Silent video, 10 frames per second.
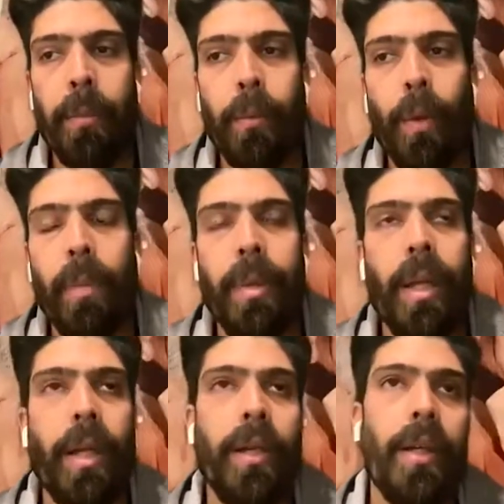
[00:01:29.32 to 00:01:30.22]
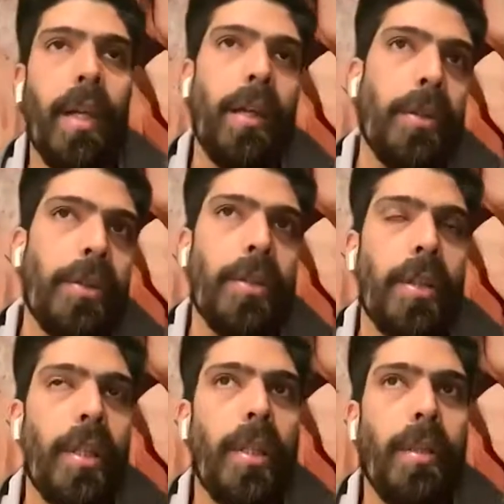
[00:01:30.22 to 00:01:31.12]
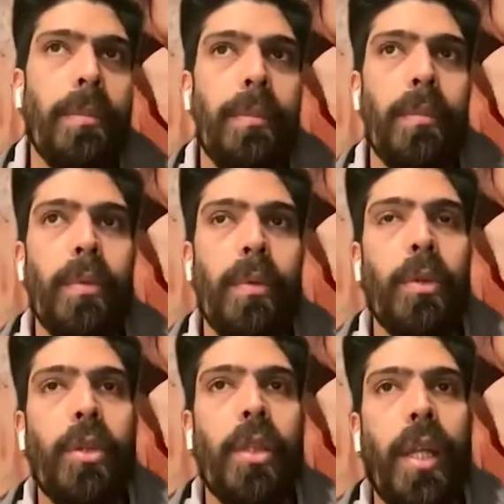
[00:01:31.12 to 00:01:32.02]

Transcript: Right behind our house, there's